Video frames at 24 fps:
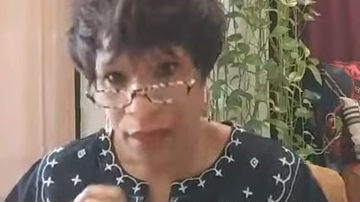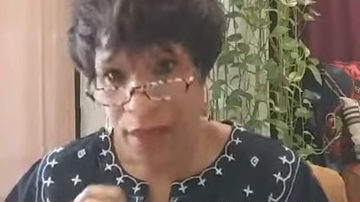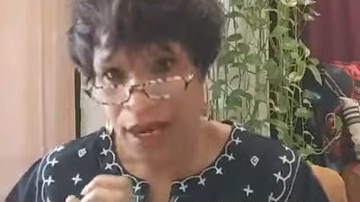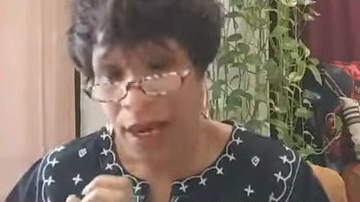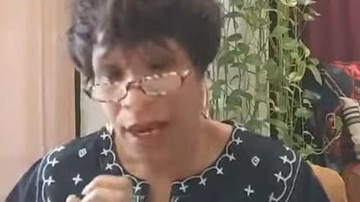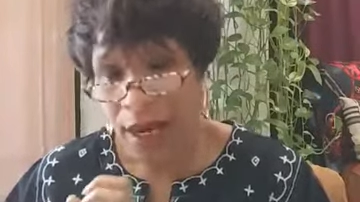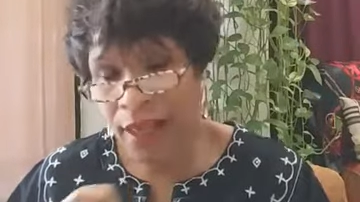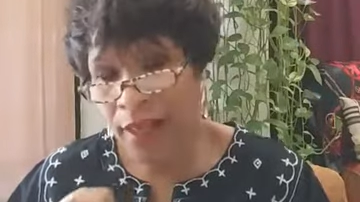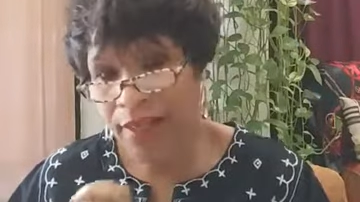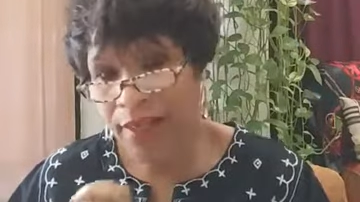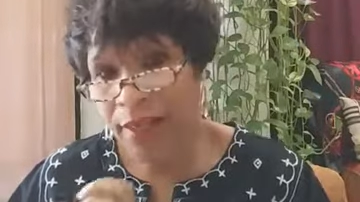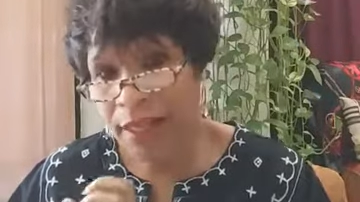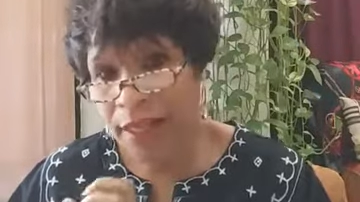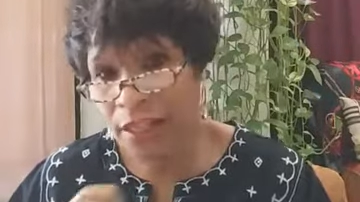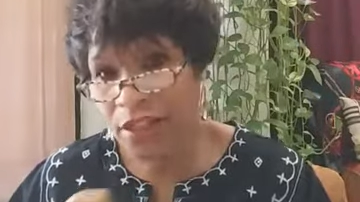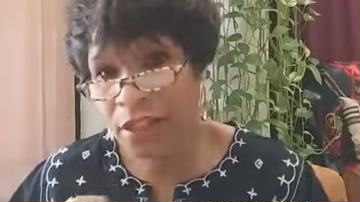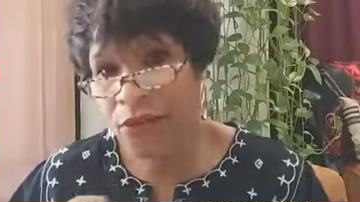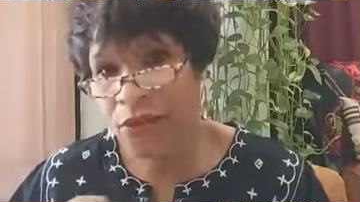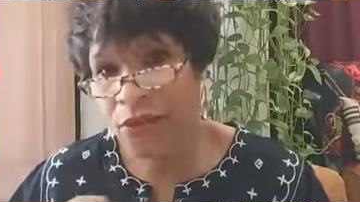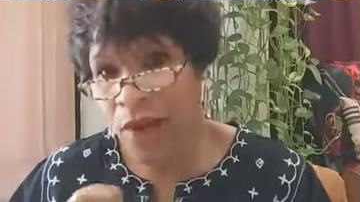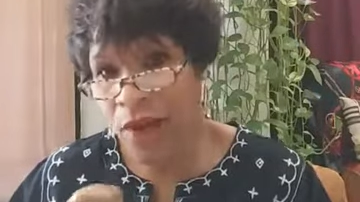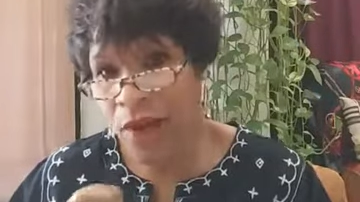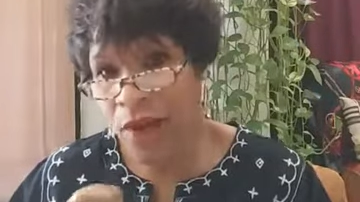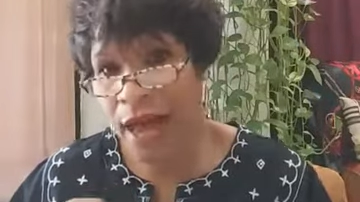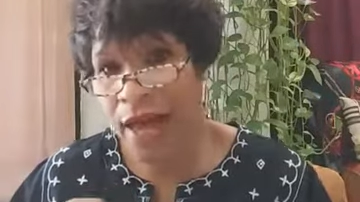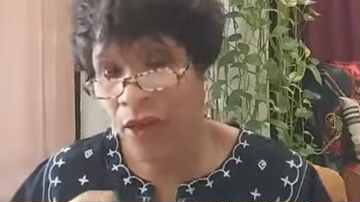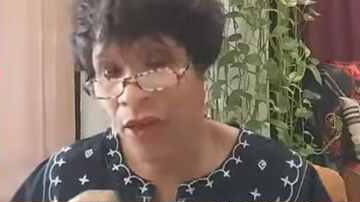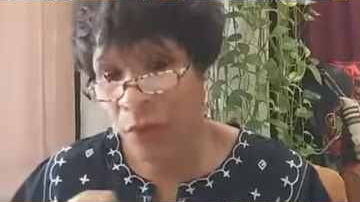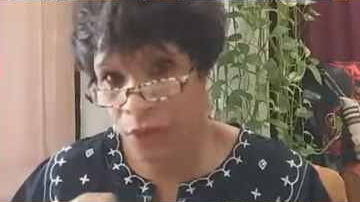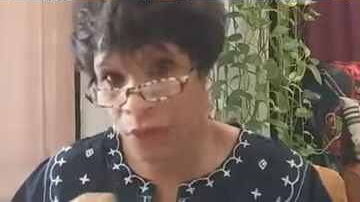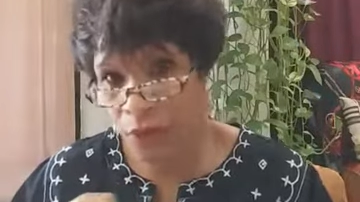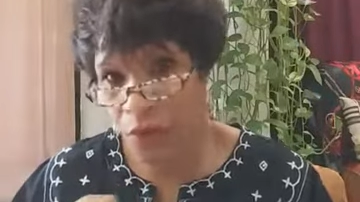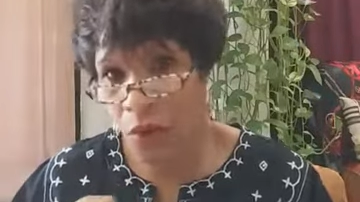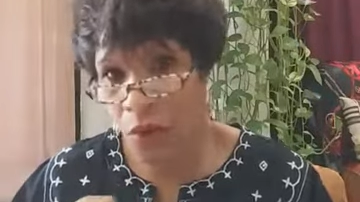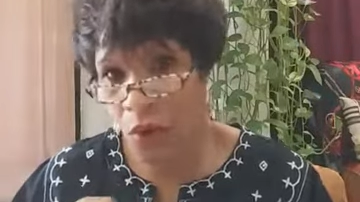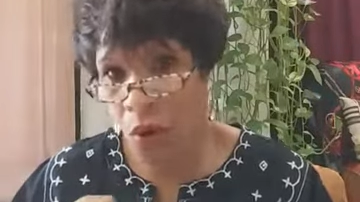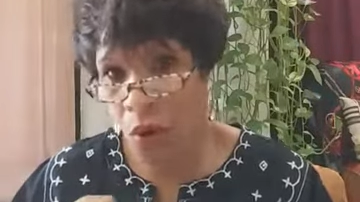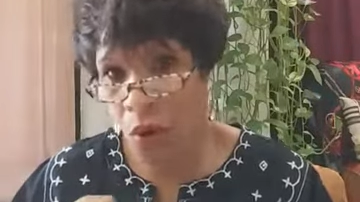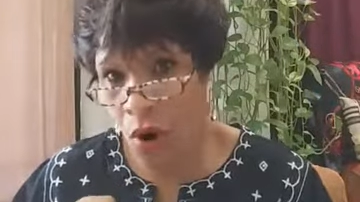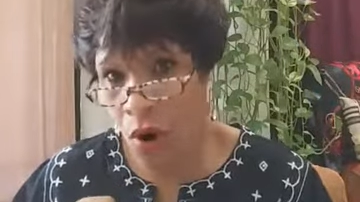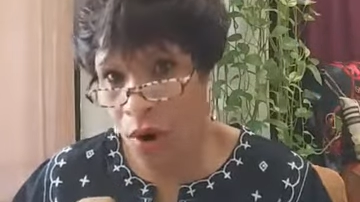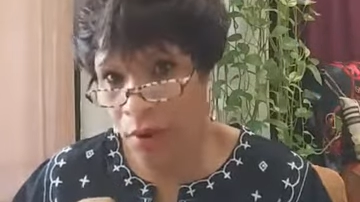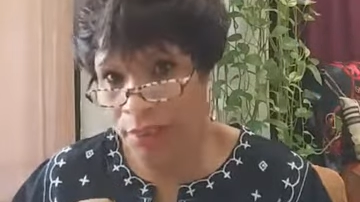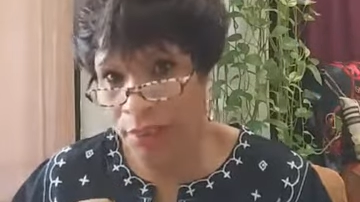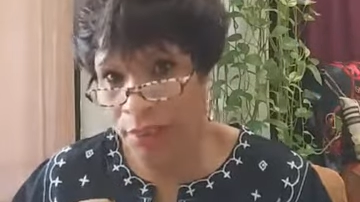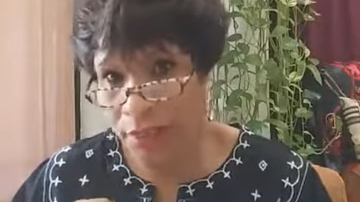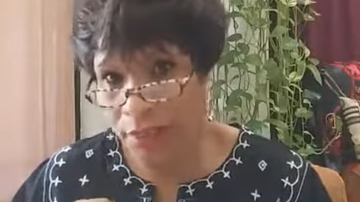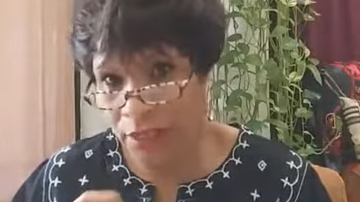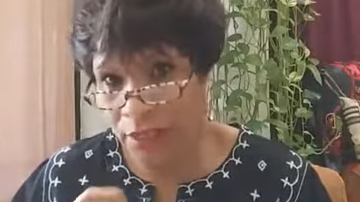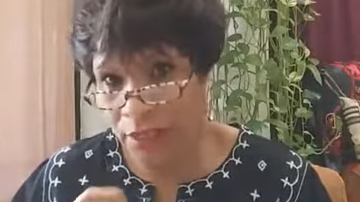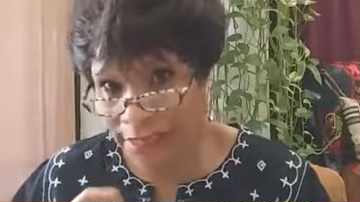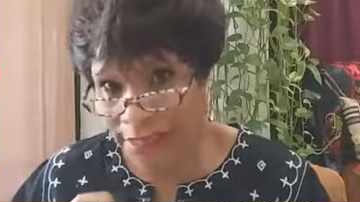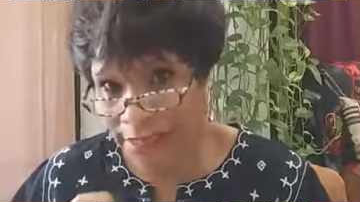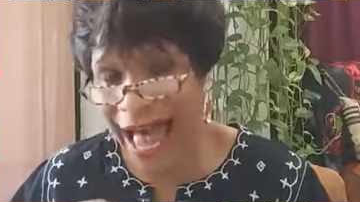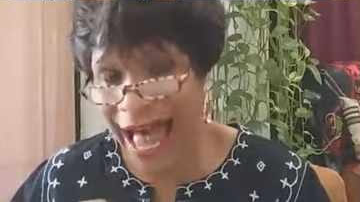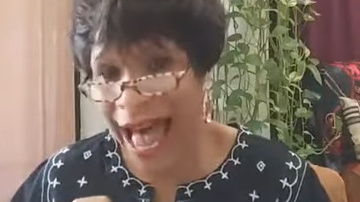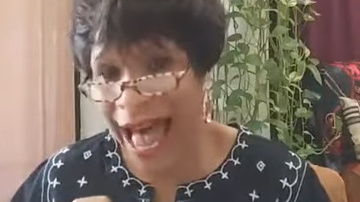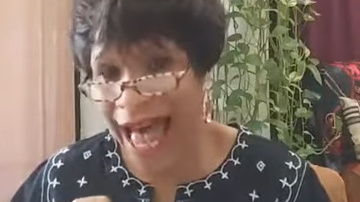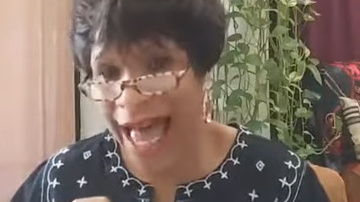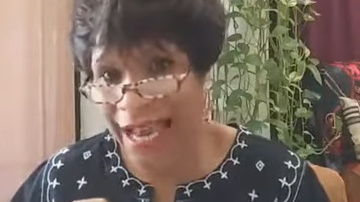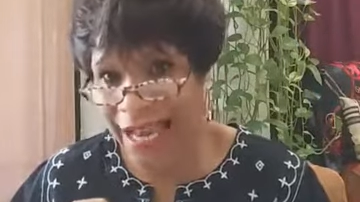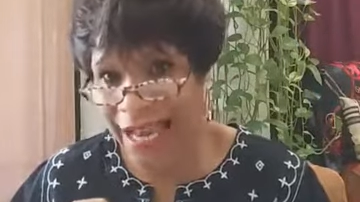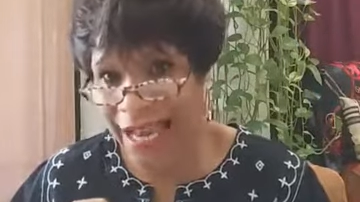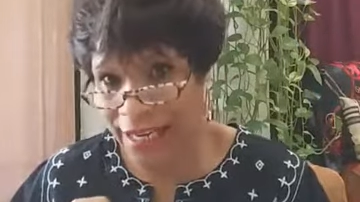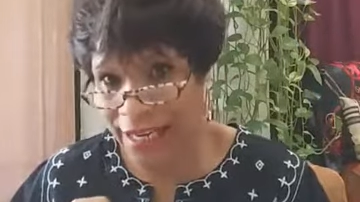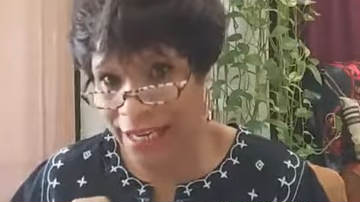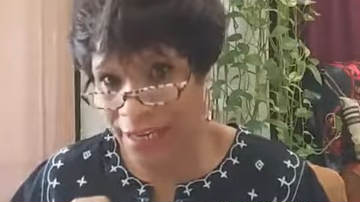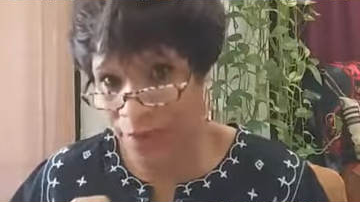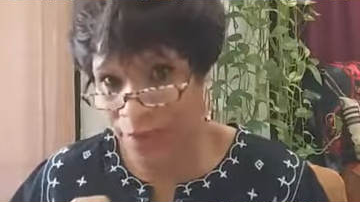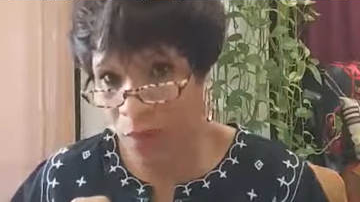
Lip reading: And these final form, the zadi,